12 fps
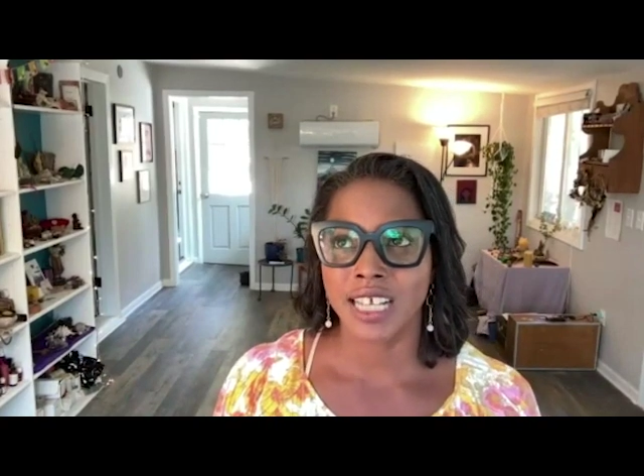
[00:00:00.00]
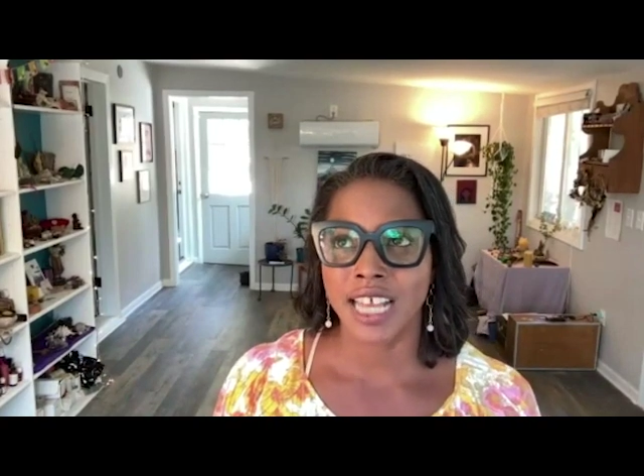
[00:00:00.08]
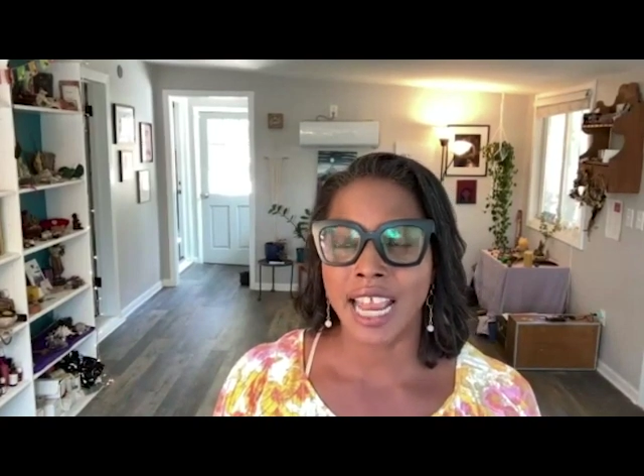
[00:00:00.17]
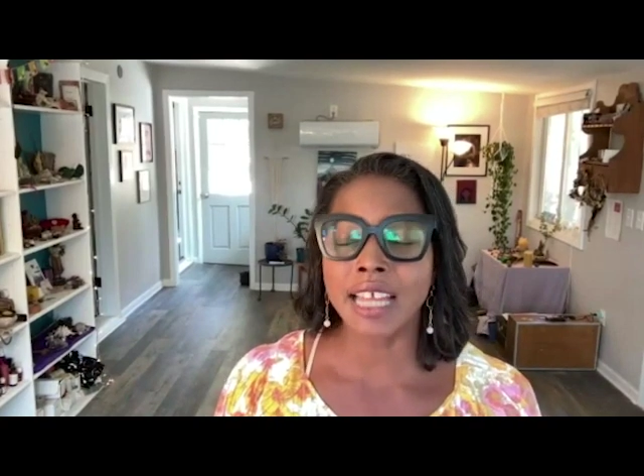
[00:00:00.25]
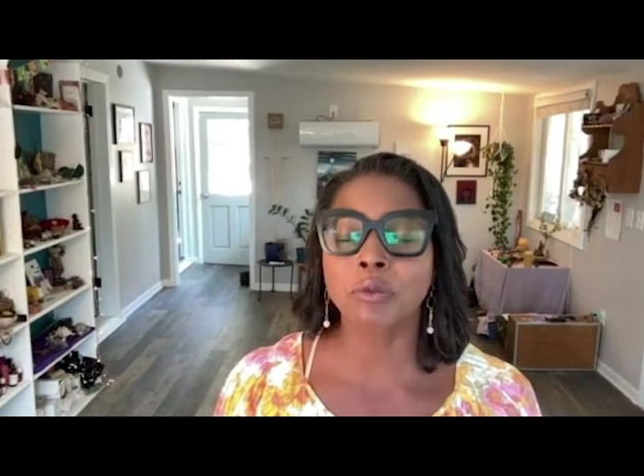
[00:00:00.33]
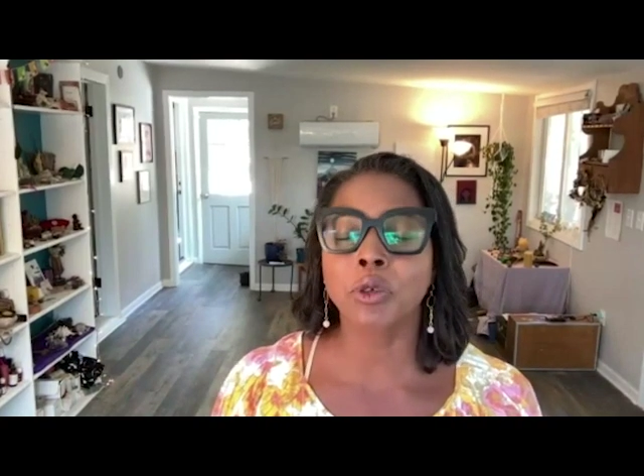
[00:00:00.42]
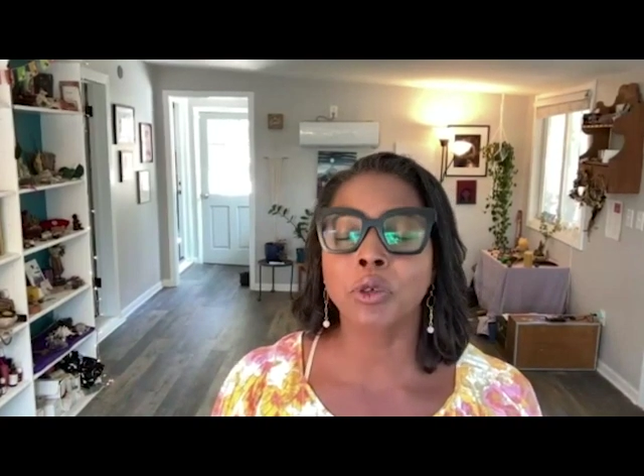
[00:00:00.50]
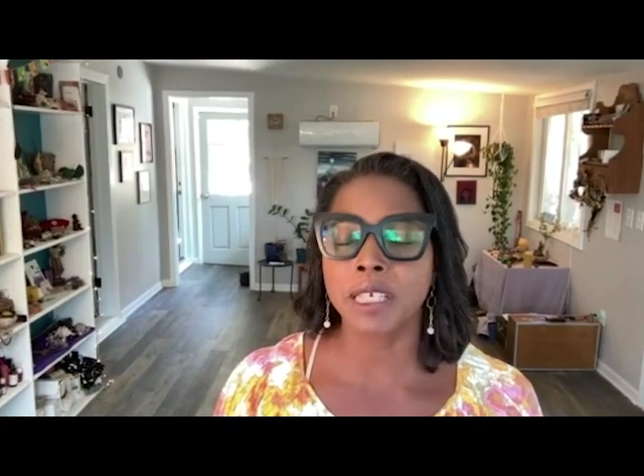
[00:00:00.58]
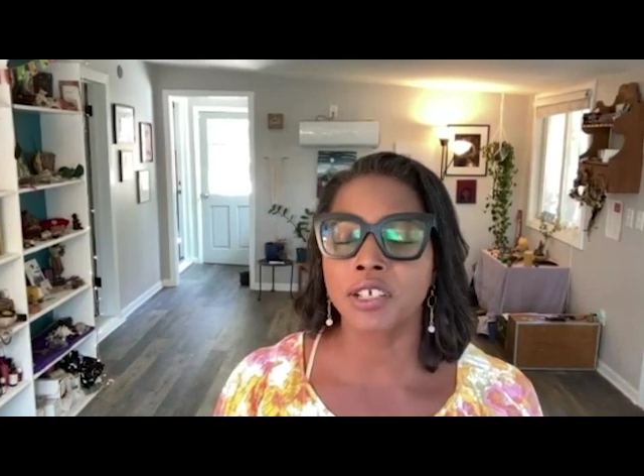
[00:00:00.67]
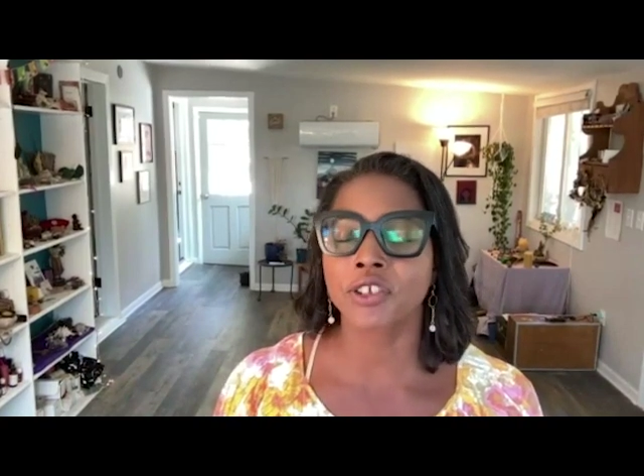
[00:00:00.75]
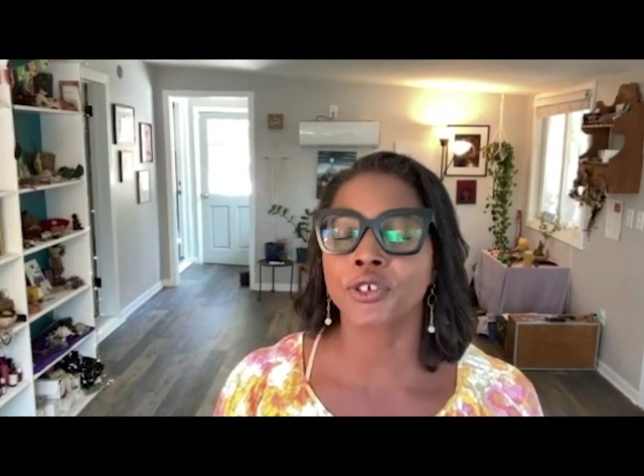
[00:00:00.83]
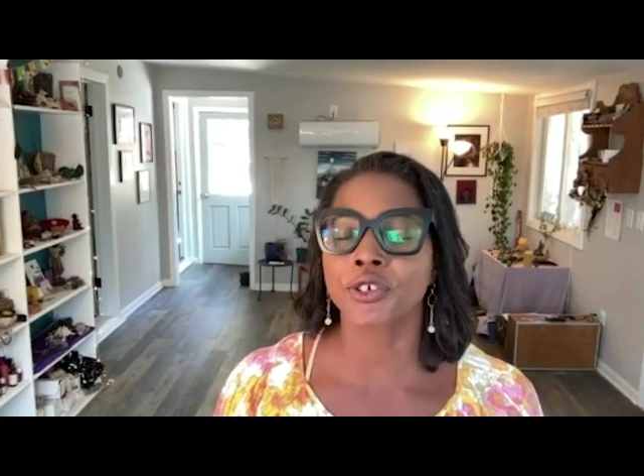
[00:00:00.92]
will
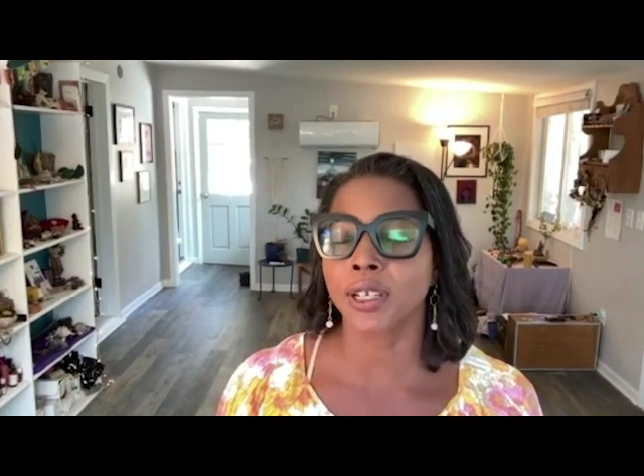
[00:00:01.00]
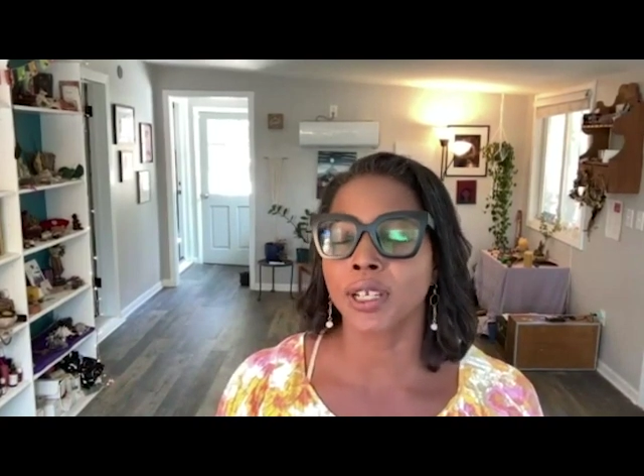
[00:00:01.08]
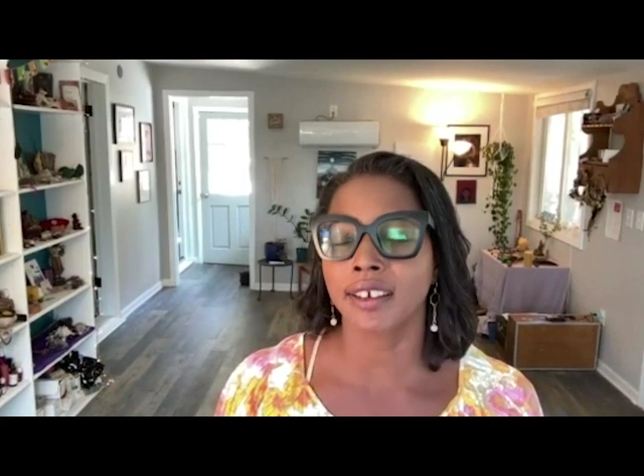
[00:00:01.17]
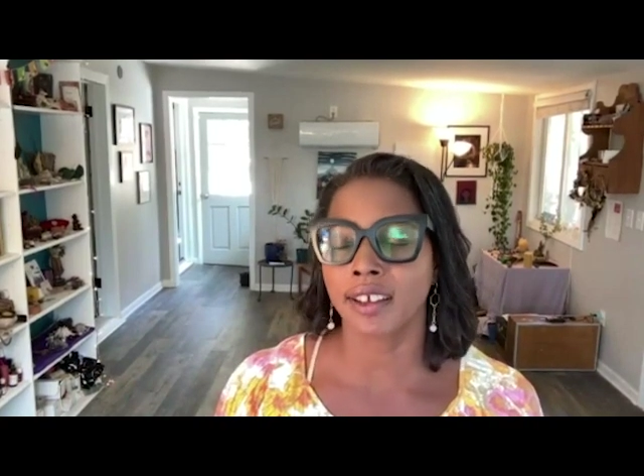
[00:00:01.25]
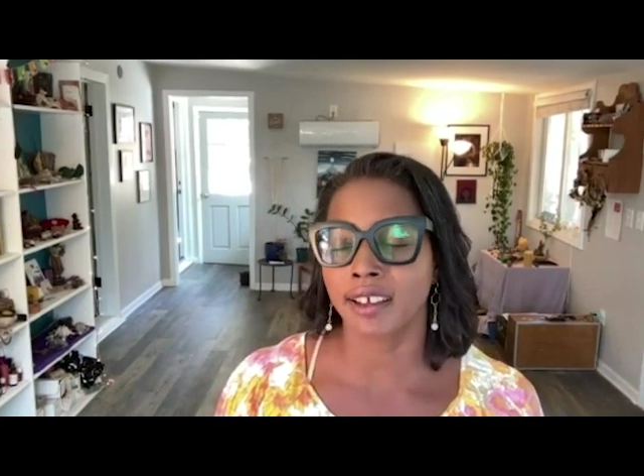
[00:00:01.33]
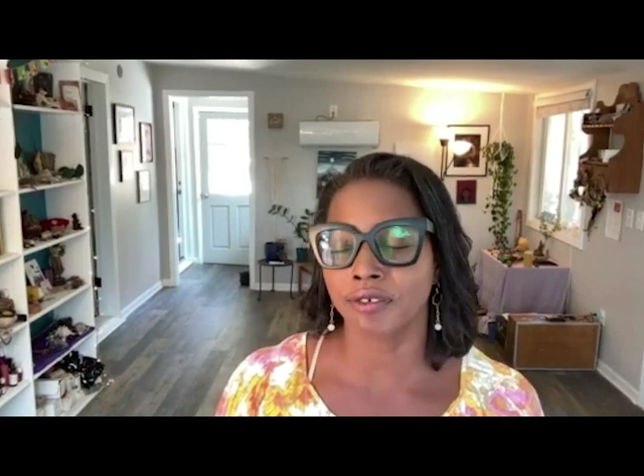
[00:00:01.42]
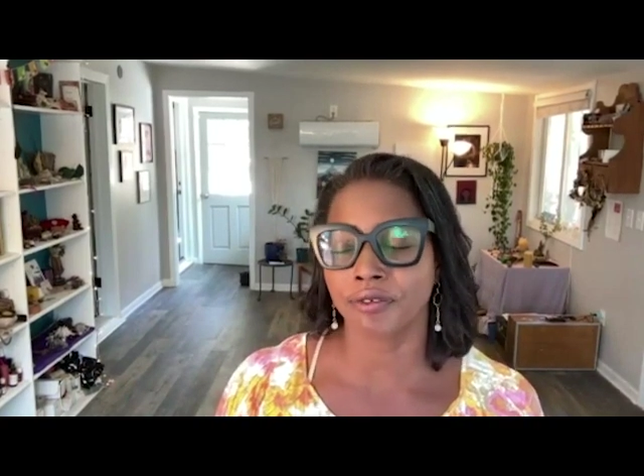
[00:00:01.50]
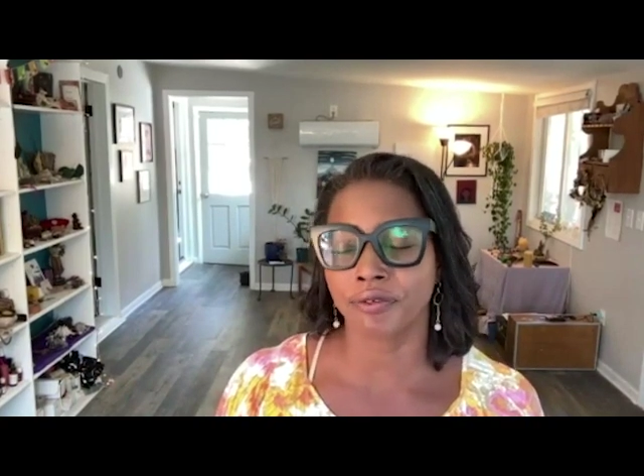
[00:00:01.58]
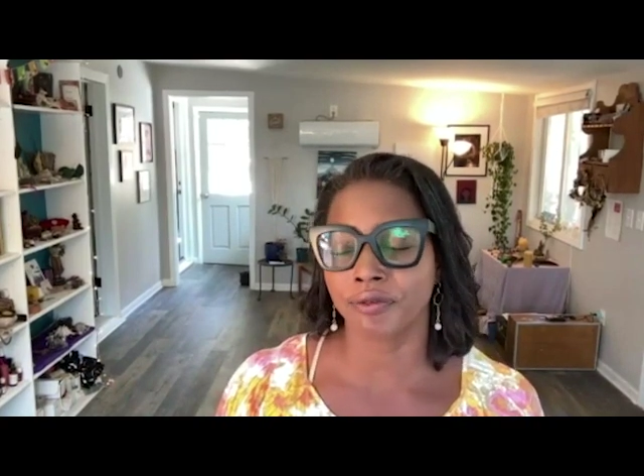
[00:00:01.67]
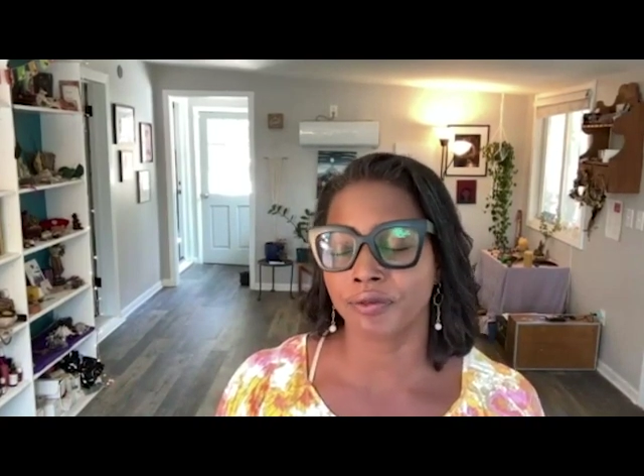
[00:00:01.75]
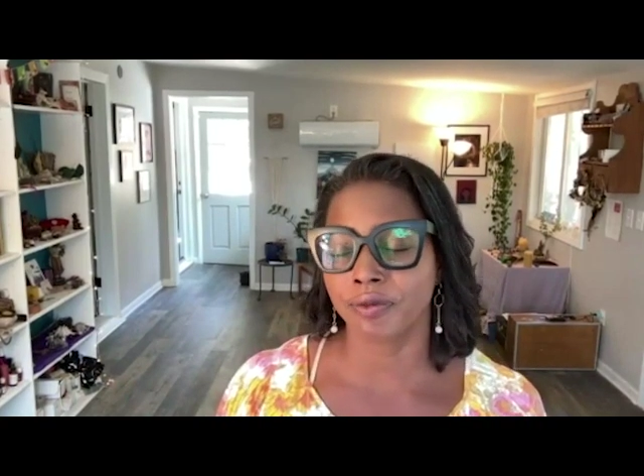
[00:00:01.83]
be a student of